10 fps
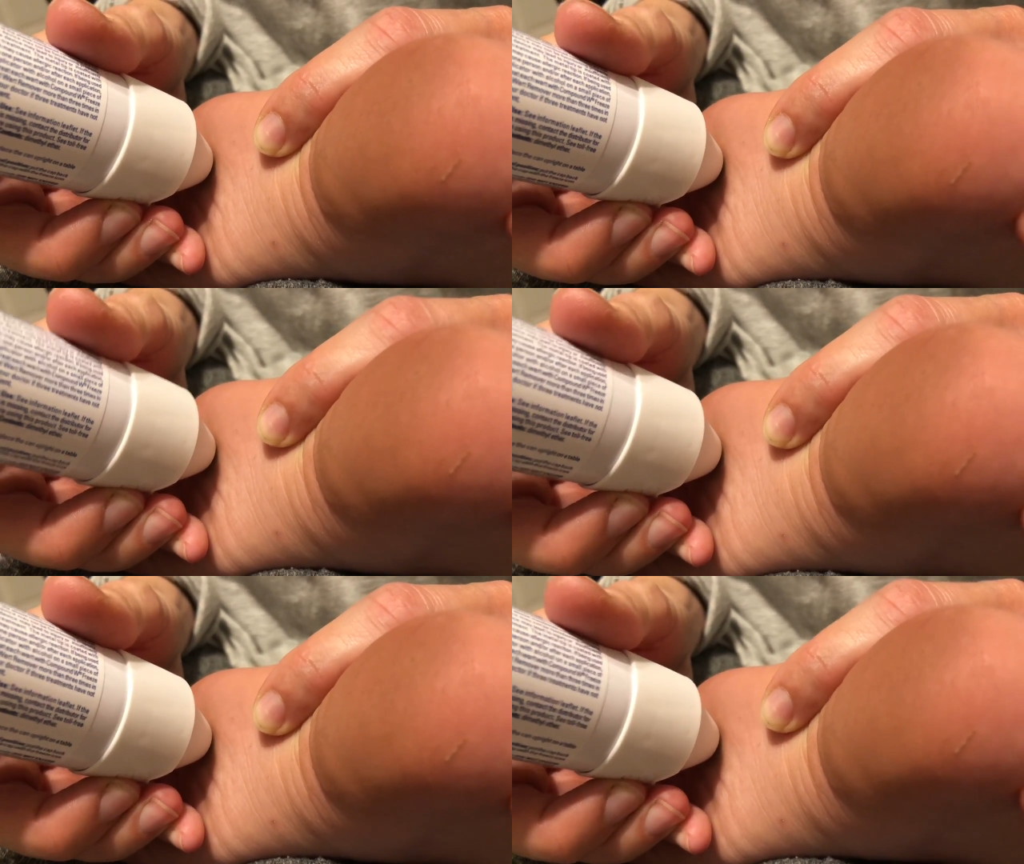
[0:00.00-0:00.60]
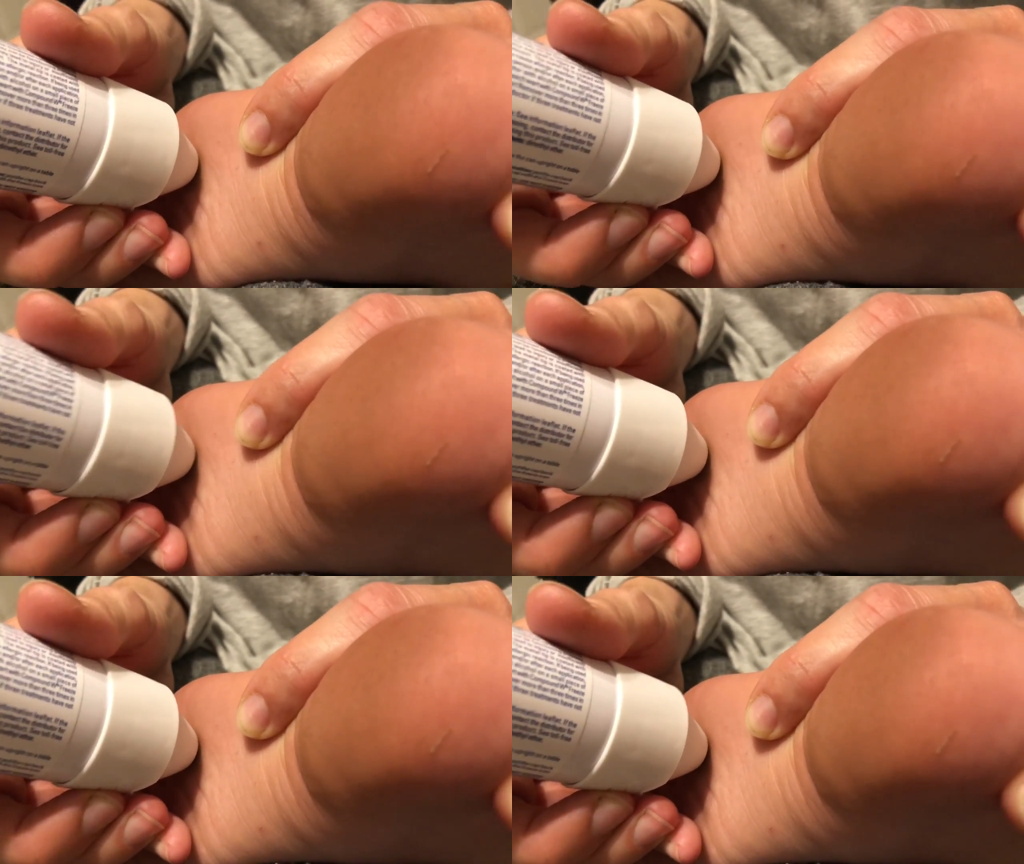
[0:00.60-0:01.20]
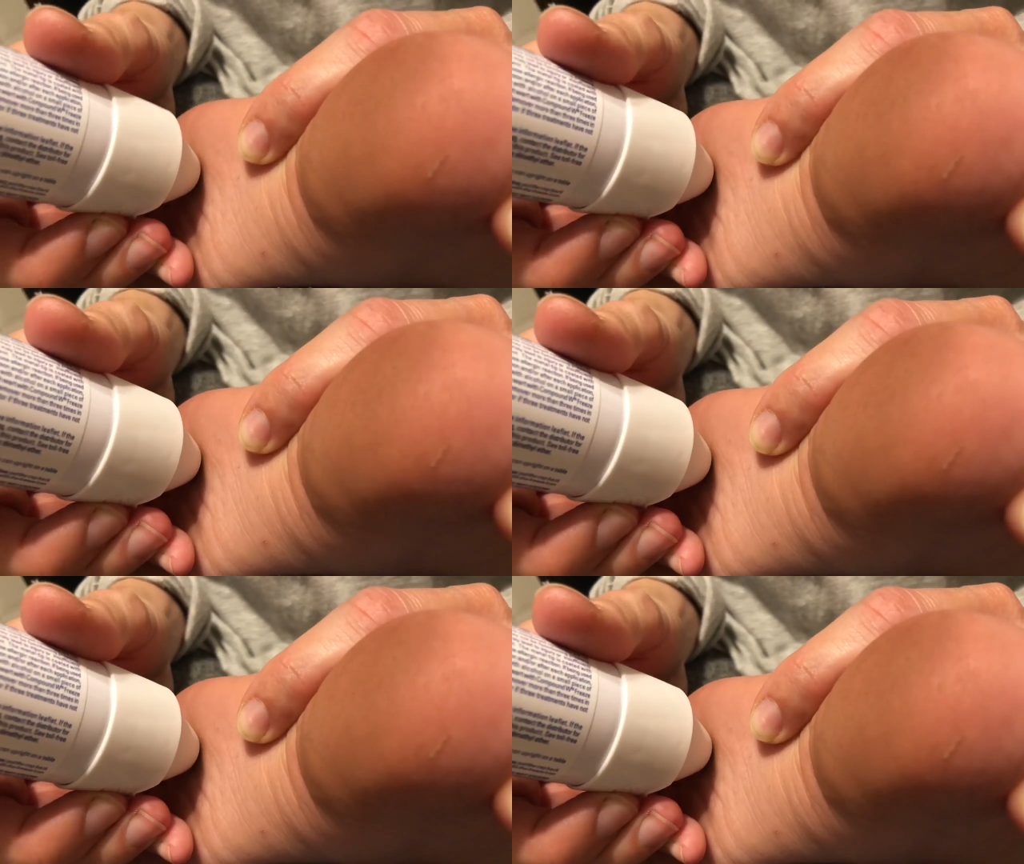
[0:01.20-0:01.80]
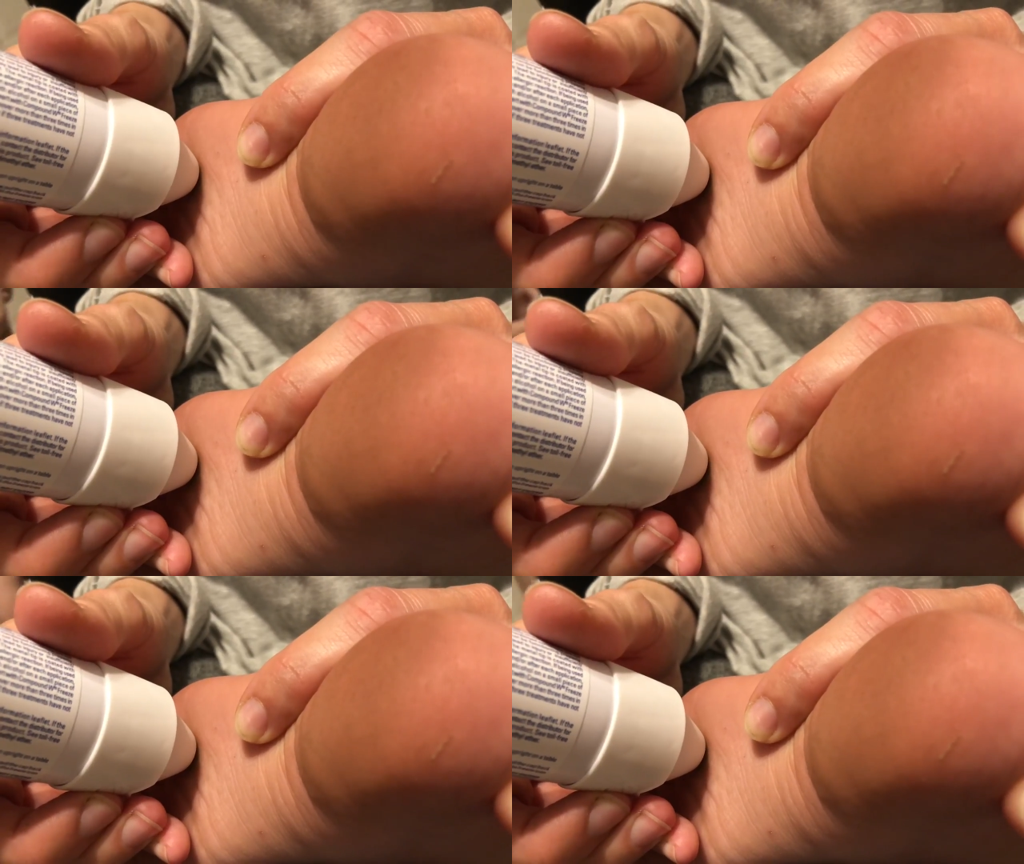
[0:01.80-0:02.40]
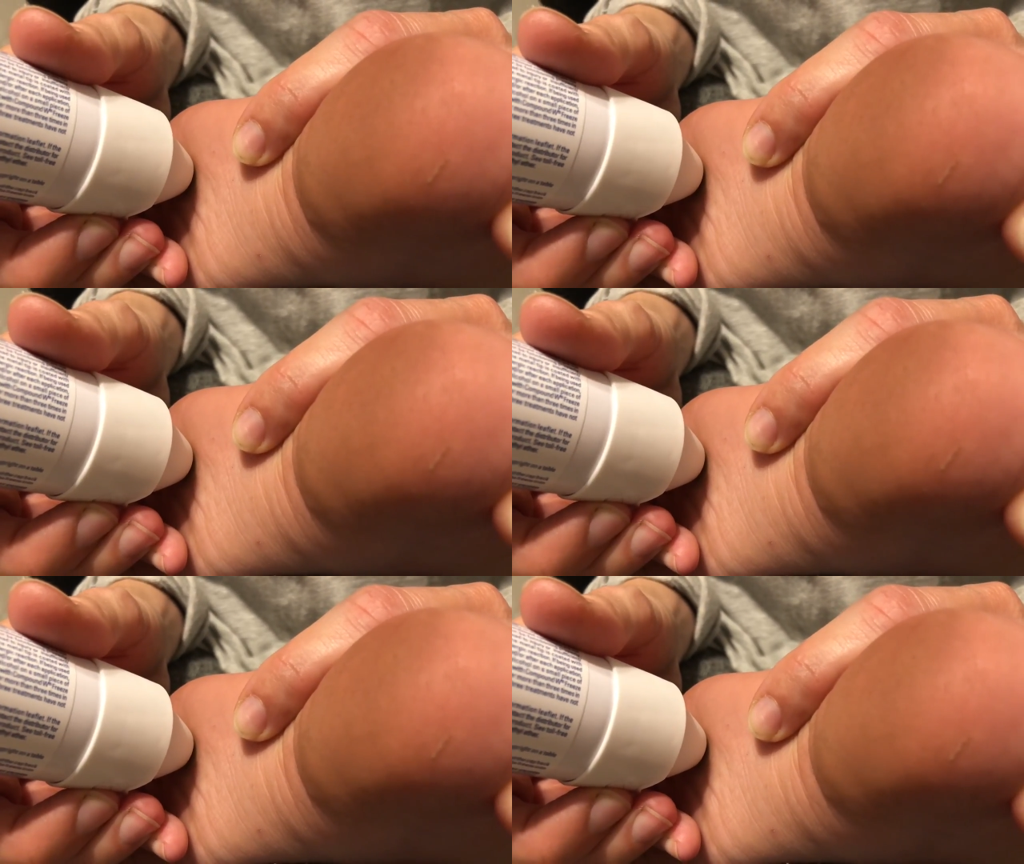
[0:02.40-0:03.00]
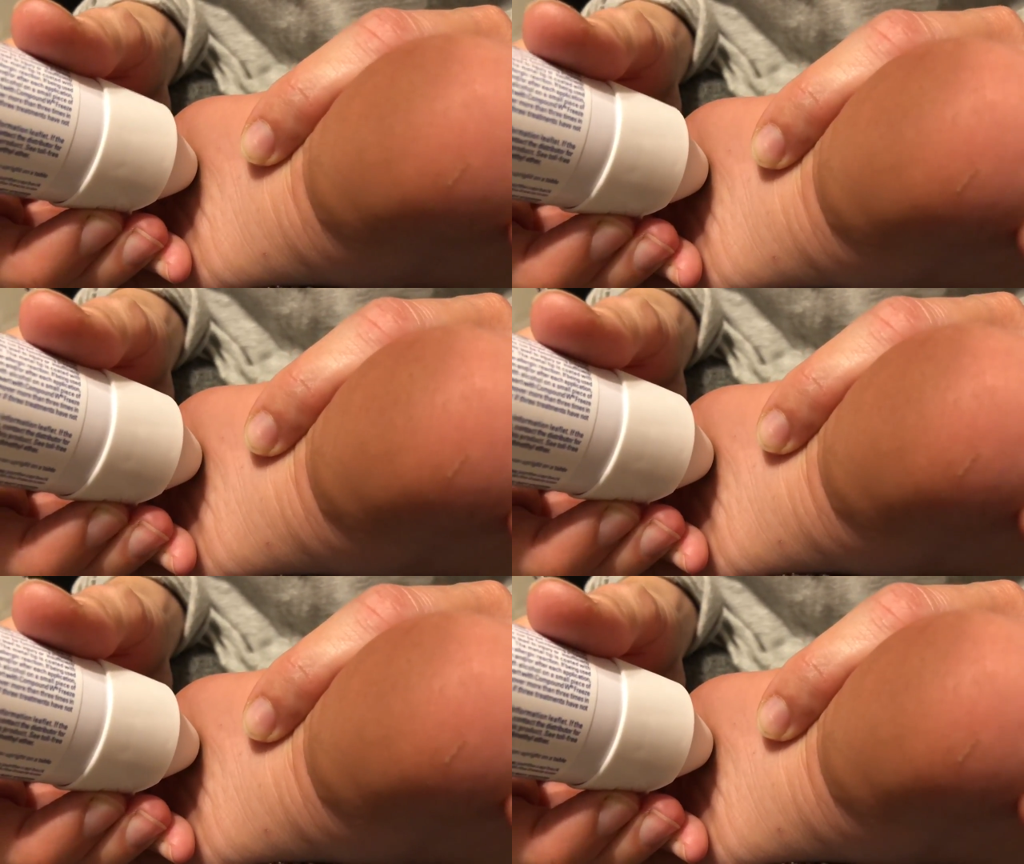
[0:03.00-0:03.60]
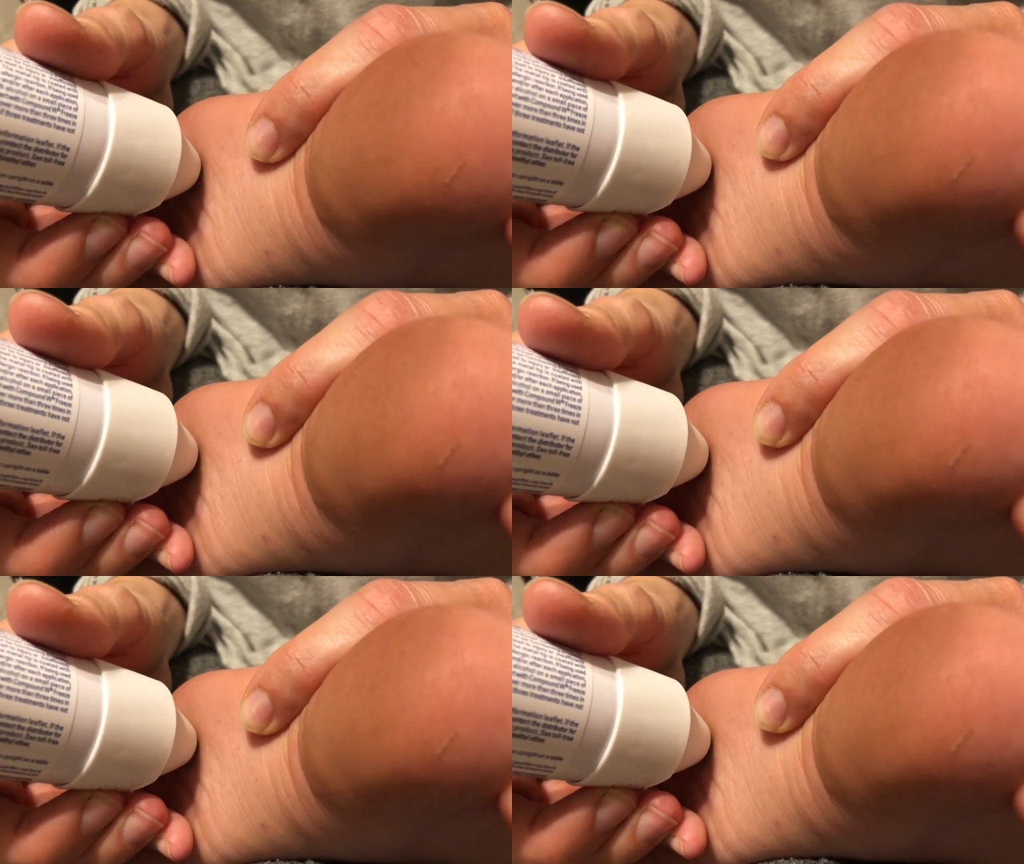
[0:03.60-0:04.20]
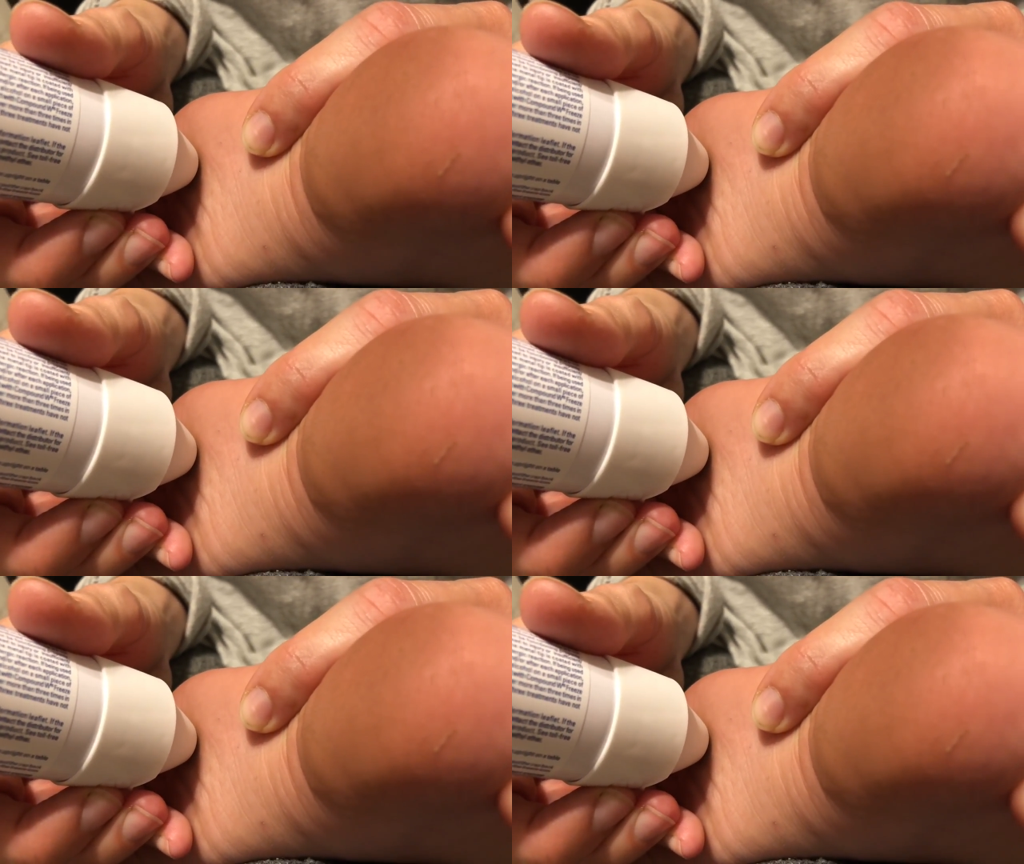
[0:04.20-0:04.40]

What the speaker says: No face is visible, so there are no lips to read.